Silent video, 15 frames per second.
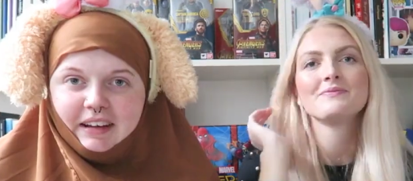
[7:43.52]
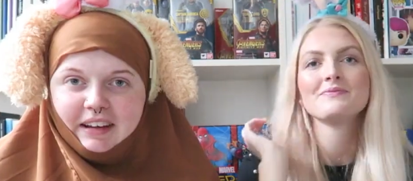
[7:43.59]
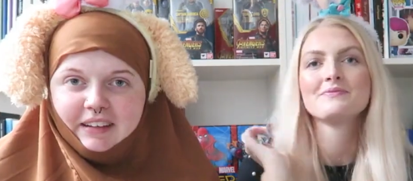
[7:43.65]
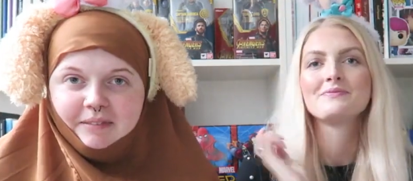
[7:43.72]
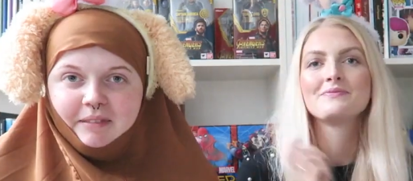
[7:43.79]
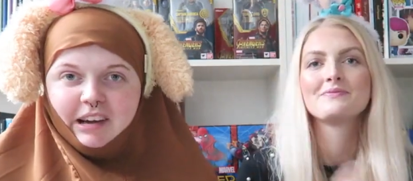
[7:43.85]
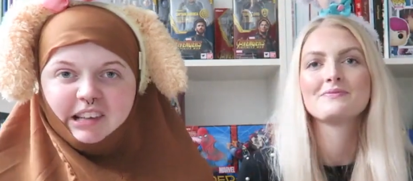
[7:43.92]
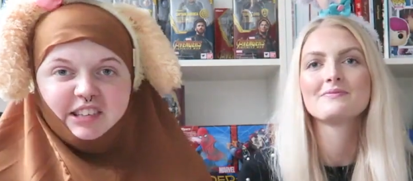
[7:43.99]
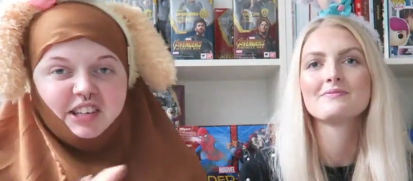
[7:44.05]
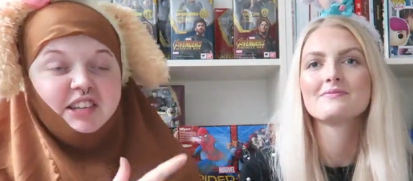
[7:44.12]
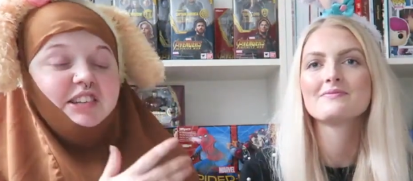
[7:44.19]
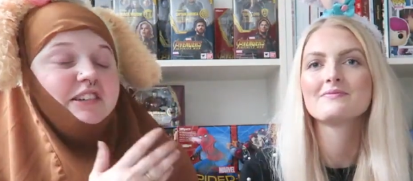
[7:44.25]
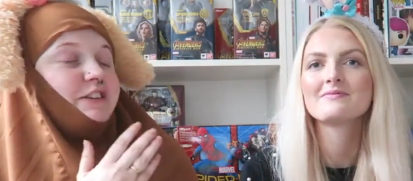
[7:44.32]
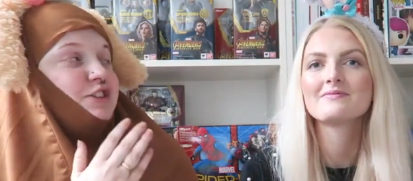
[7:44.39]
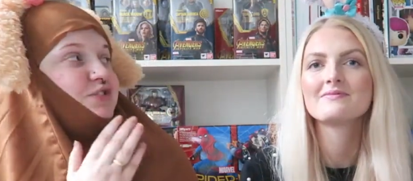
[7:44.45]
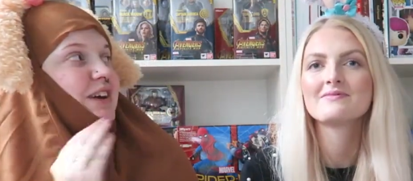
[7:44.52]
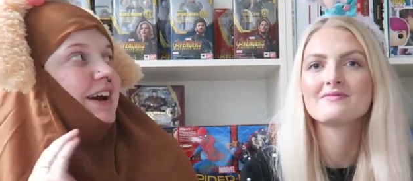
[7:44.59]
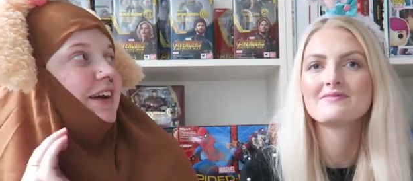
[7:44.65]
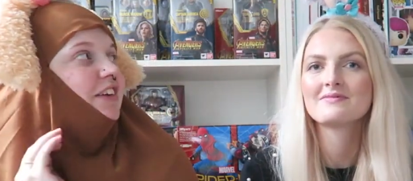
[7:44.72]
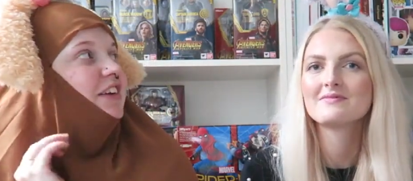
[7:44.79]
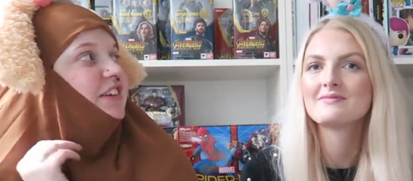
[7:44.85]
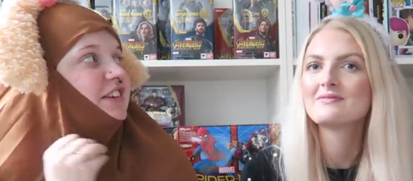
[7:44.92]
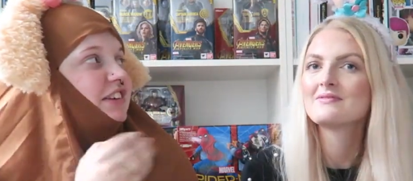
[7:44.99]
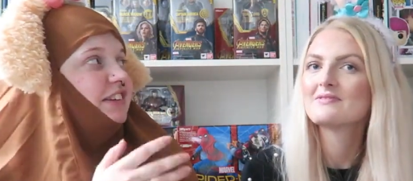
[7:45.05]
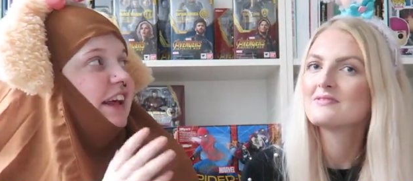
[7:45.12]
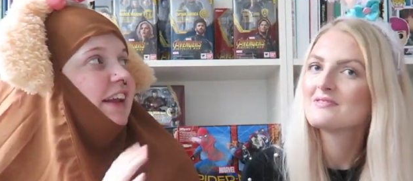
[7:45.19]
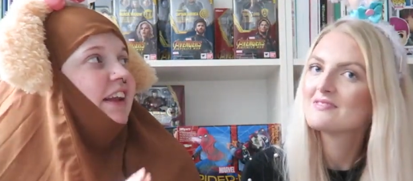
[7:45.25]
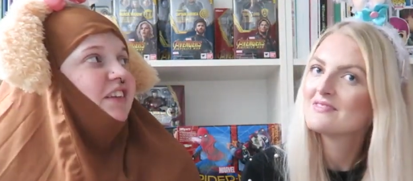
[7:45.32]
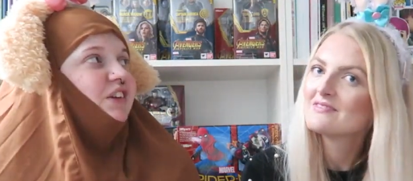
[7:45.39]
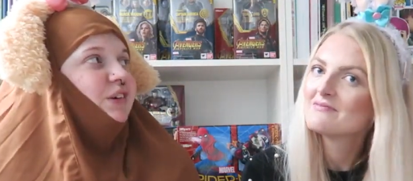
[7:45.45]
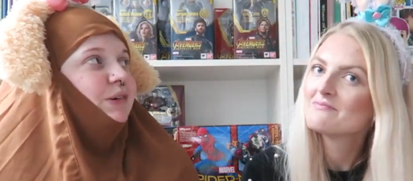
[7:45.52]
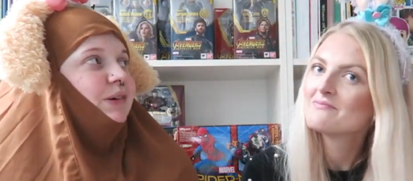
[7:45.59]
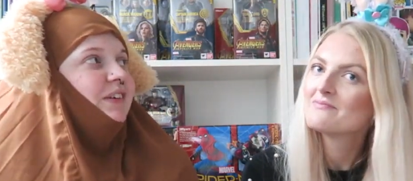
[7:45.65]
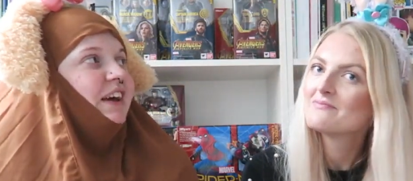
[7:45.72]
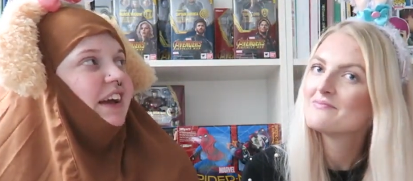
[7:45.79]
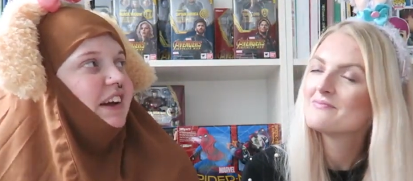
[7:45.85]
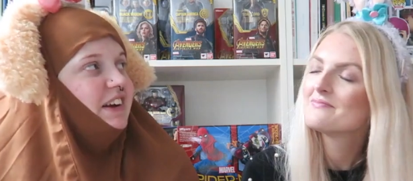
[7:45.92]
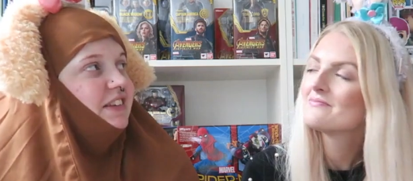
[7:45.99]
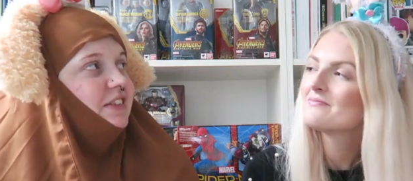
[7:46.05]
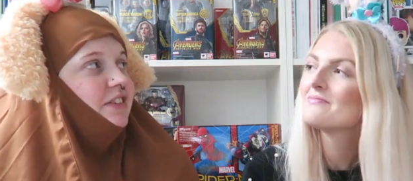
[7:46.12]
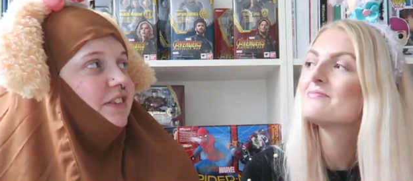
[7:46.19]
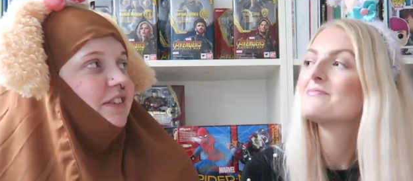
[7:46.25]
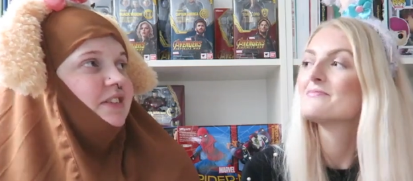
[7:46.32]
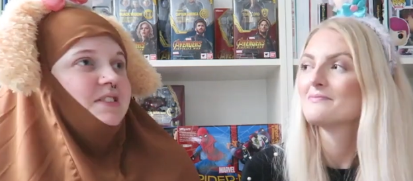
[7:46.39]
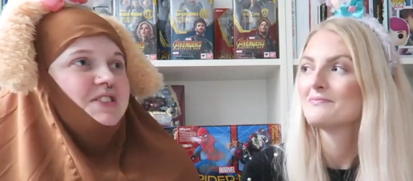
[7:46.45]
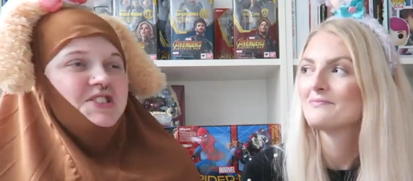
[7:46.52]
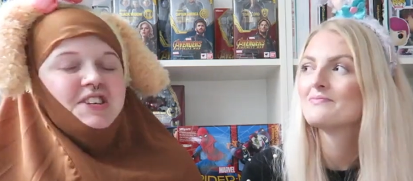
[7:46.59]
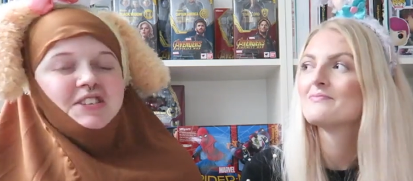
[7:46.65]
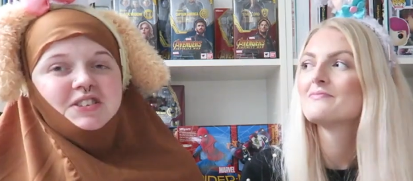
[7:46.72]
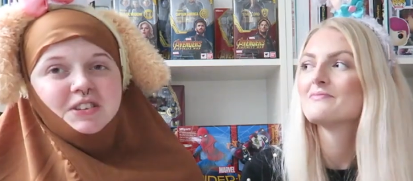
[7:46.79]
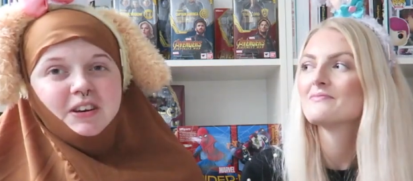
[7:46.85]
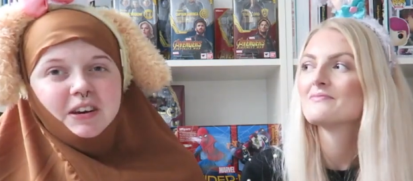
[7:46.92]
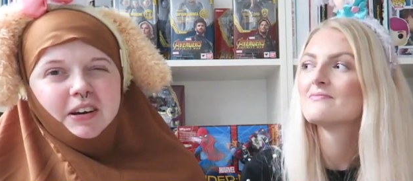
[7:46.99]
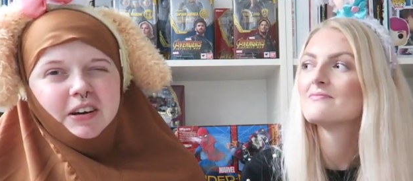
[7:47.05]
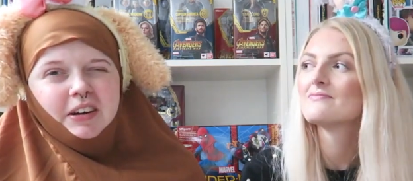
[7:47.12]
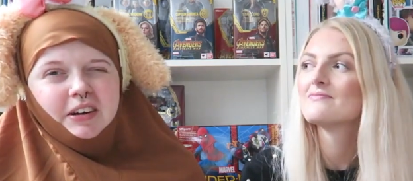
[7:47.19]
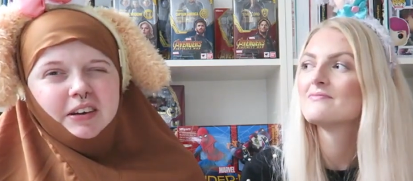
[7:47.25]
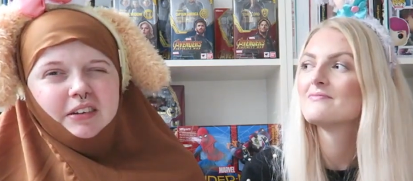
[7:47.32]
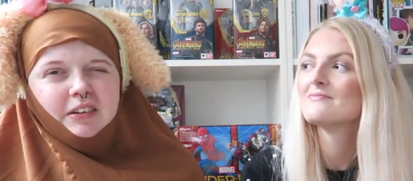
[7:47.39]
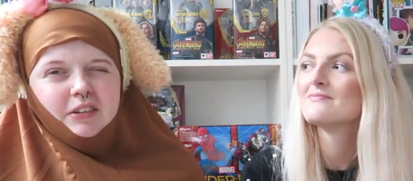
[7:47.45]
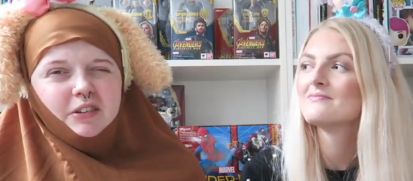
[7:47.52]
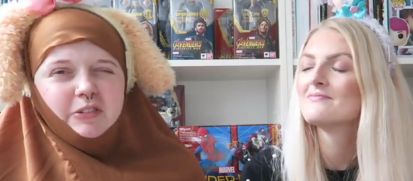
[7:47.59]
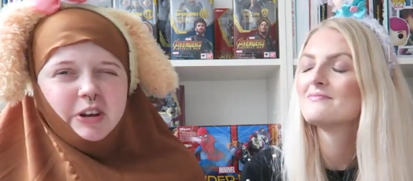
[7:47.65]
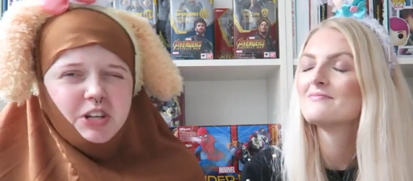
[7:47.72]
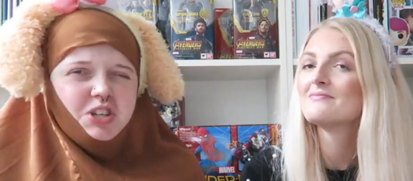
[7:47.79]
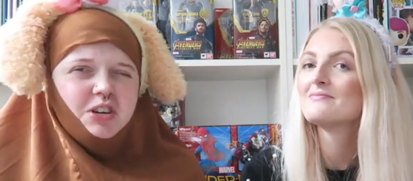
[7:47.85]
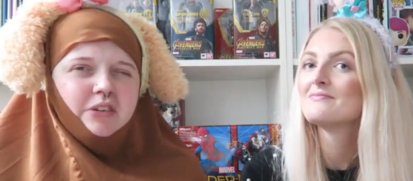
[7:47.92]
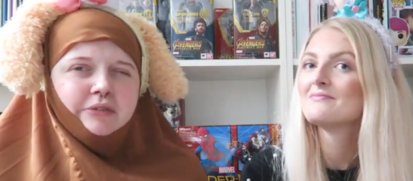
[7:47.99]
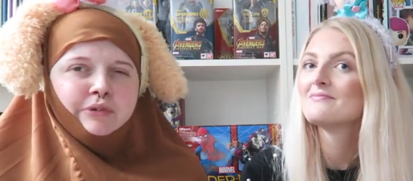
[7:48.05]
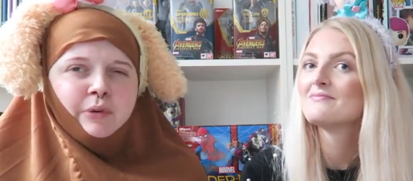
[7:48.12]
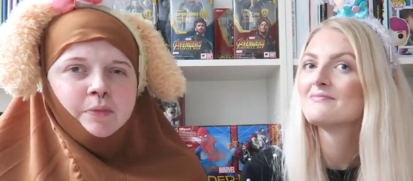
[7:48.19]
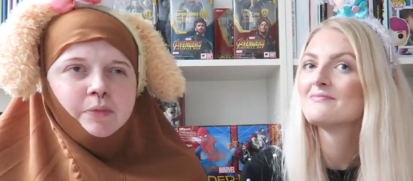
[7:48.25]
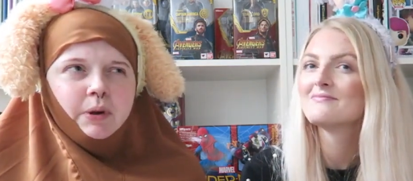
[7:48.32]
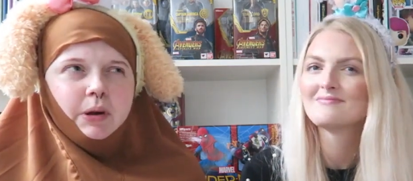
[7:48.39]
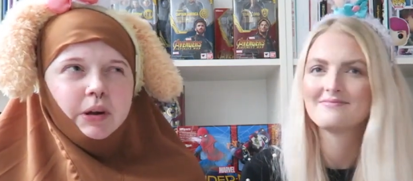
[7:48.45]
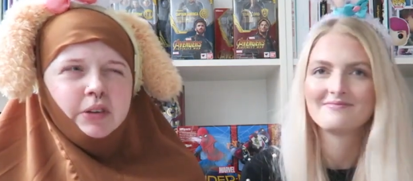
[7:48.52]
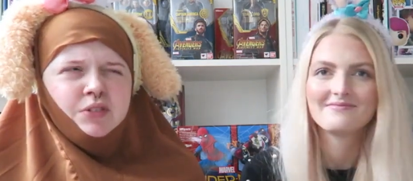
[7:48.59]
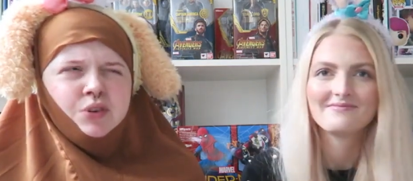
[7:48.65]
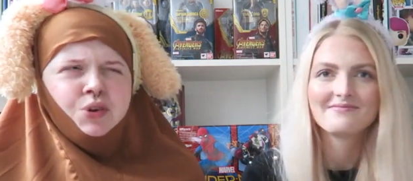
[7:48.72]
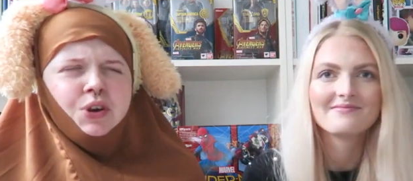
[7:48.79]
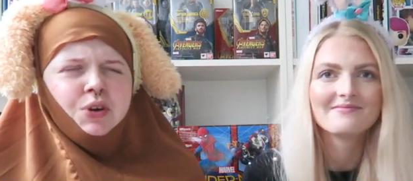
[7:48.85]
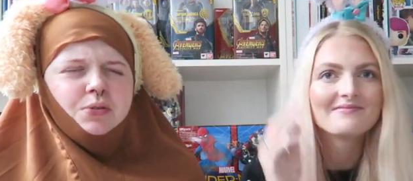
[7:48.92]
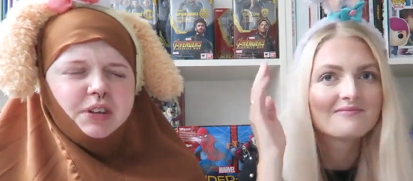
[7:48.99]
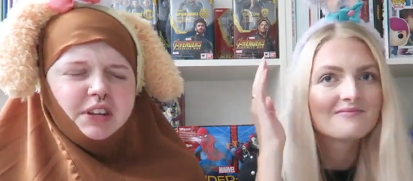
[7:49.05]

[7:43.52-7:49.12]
Speaker 1: And my sister's wearing the Stella Lou ears. She's uh, original from uh, Tokyo